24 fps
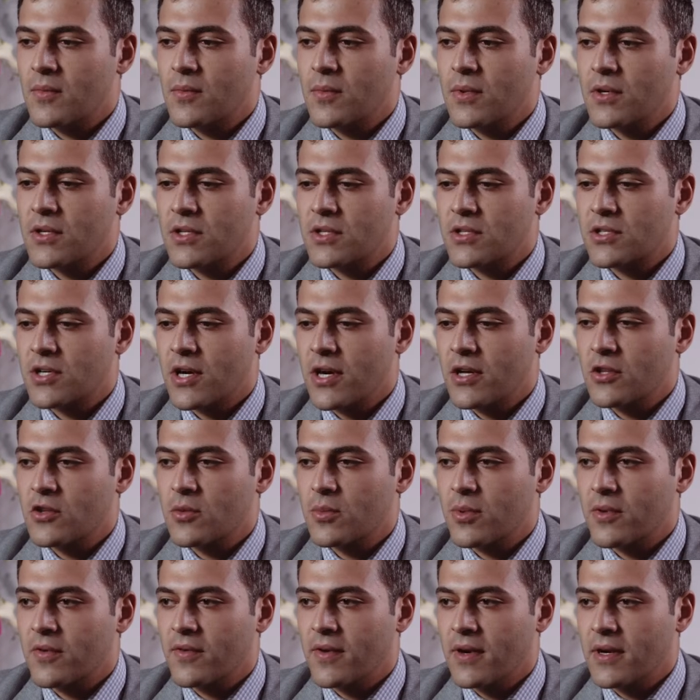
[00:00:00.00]
We try to
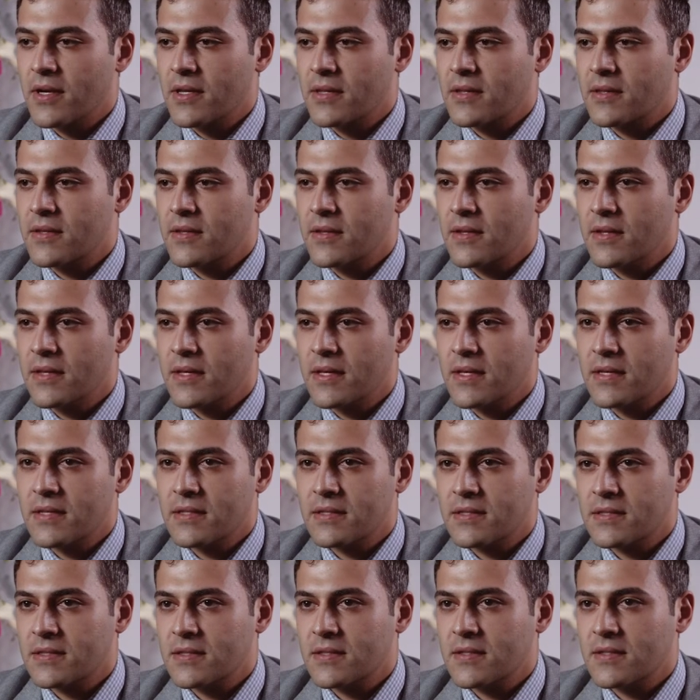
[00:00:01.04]
provide the
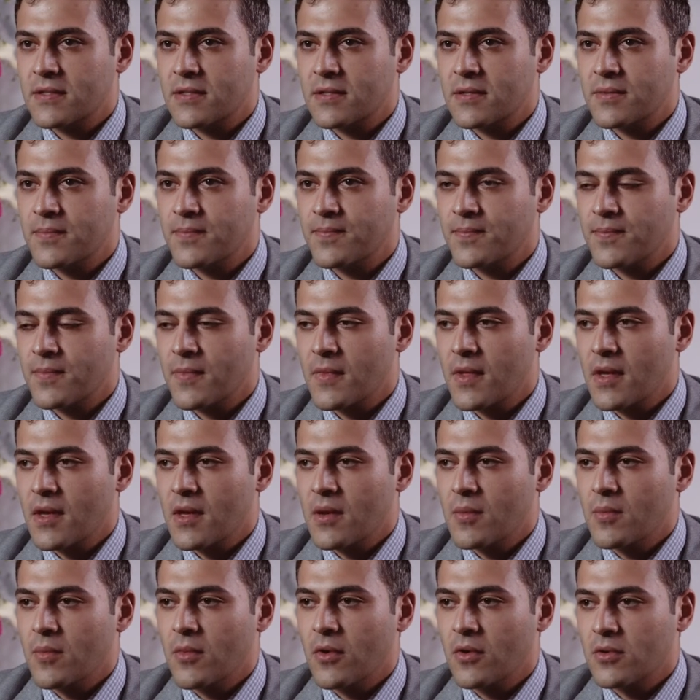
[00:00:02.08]
latest,
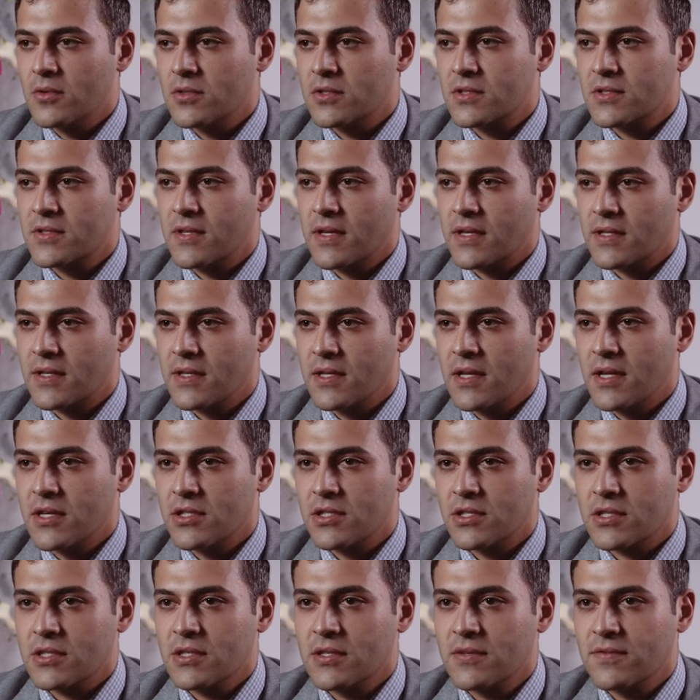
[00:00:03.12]
most
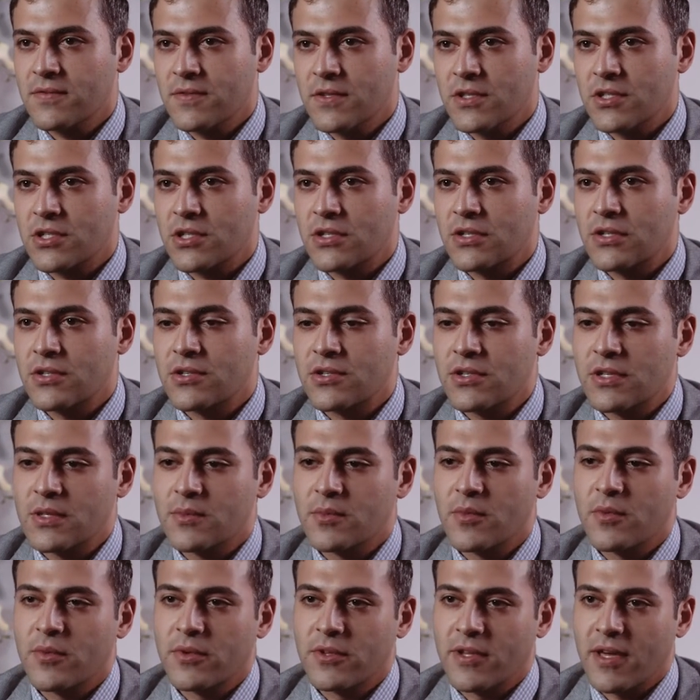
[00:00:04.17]
technologically efficient
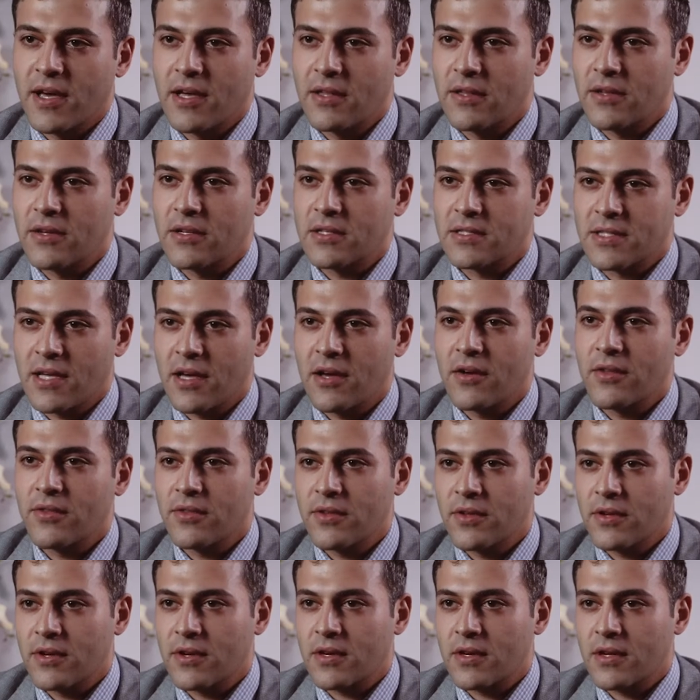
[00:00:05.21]
treatment modalities out
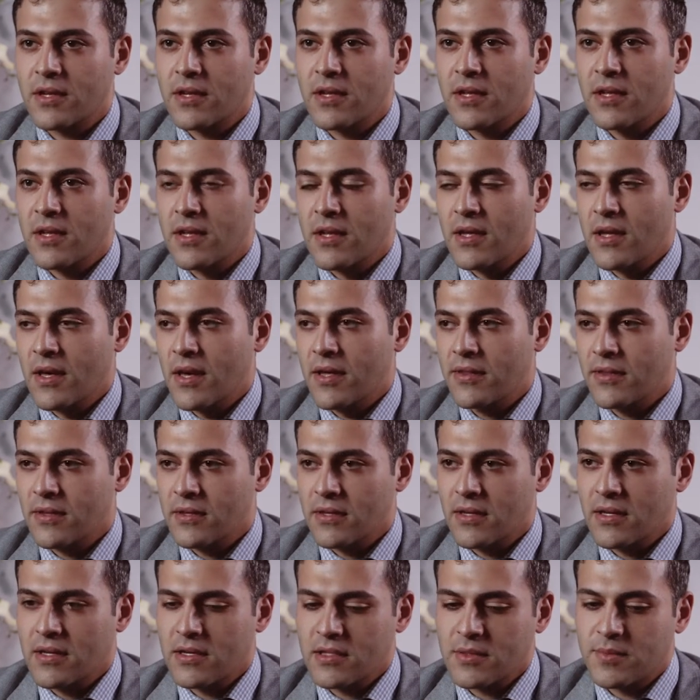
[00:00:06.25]
there. And the
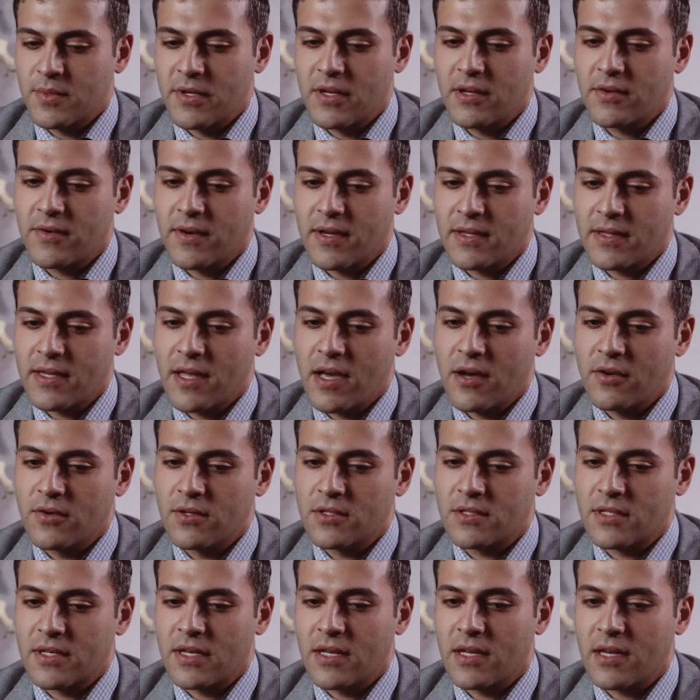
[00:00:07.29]
latest being right now
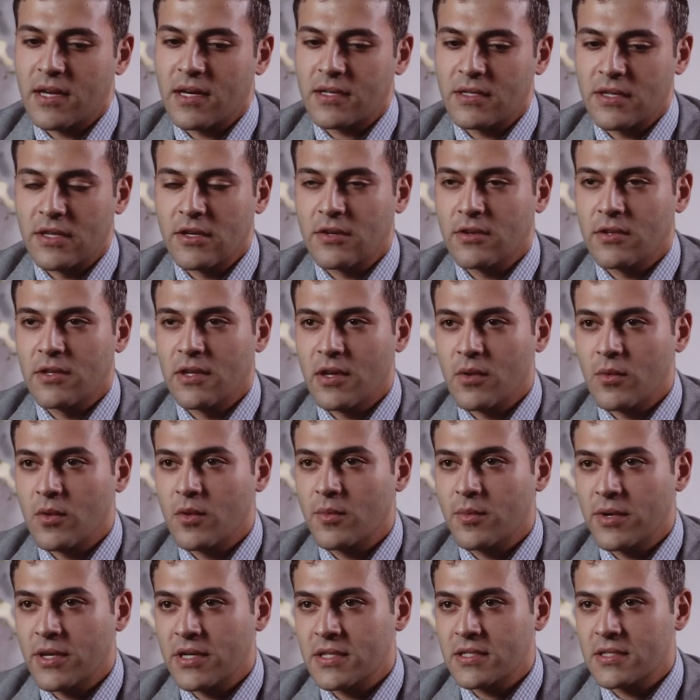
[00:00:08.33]
is incognito lingual
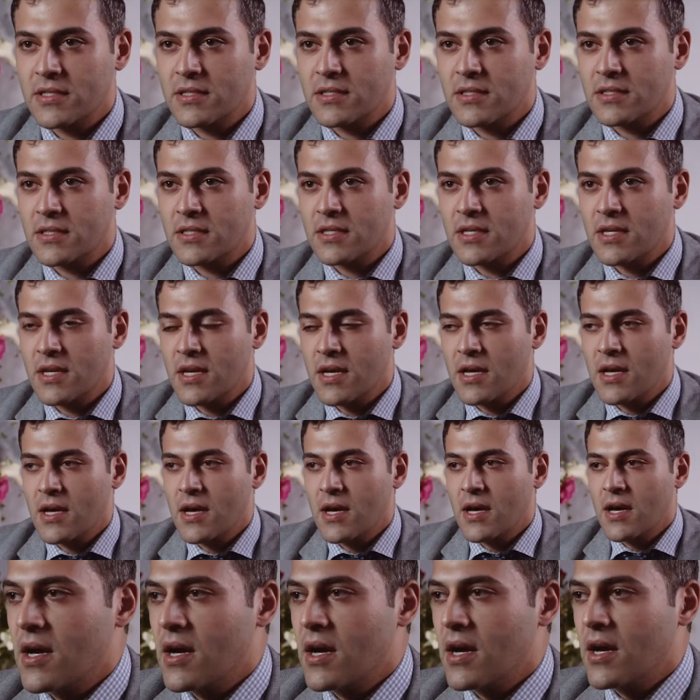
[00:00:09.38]
braces.
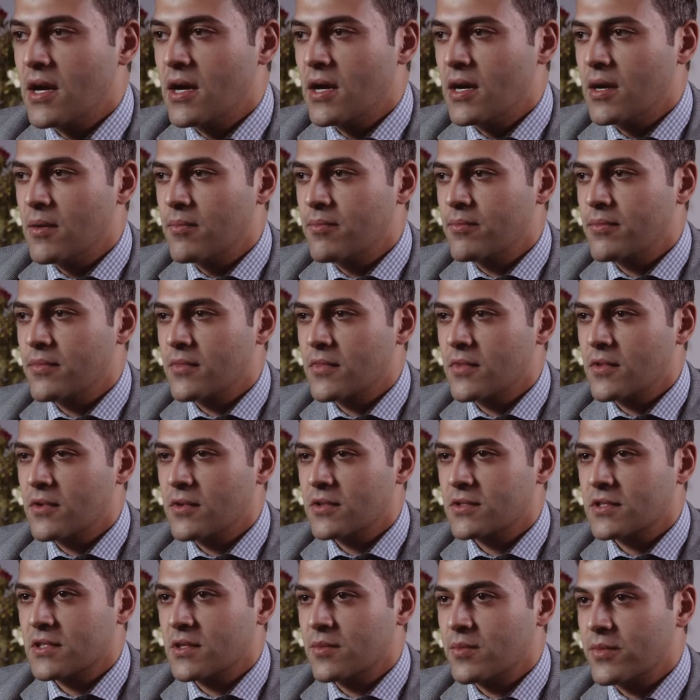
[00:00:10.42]
Um,
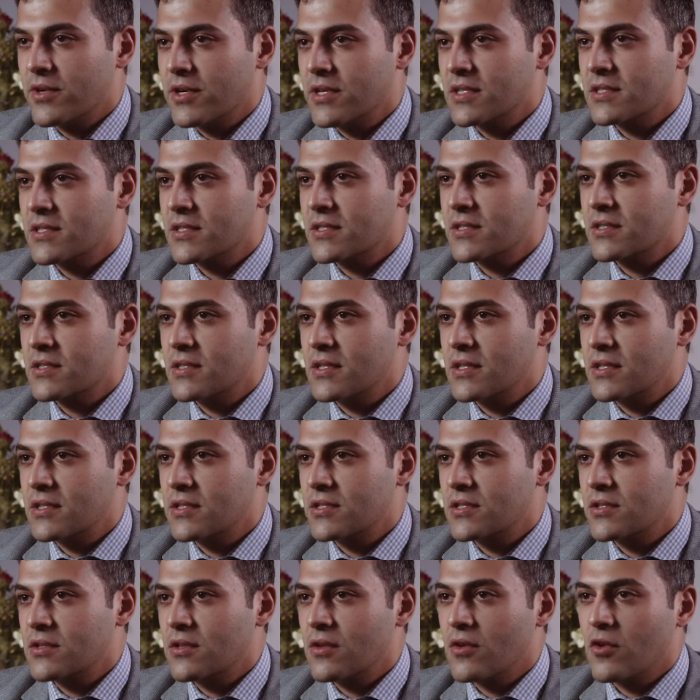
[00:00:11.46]
those are the braces that
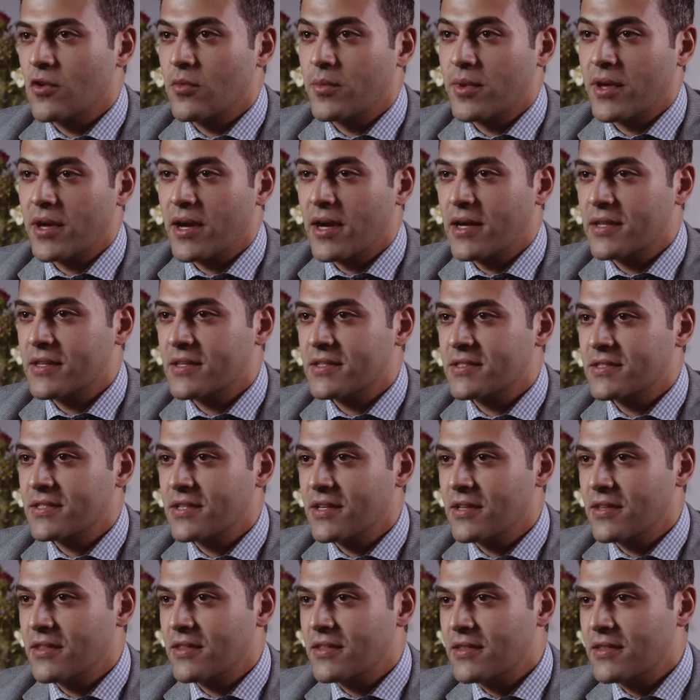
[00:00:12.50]
go behind the teeth.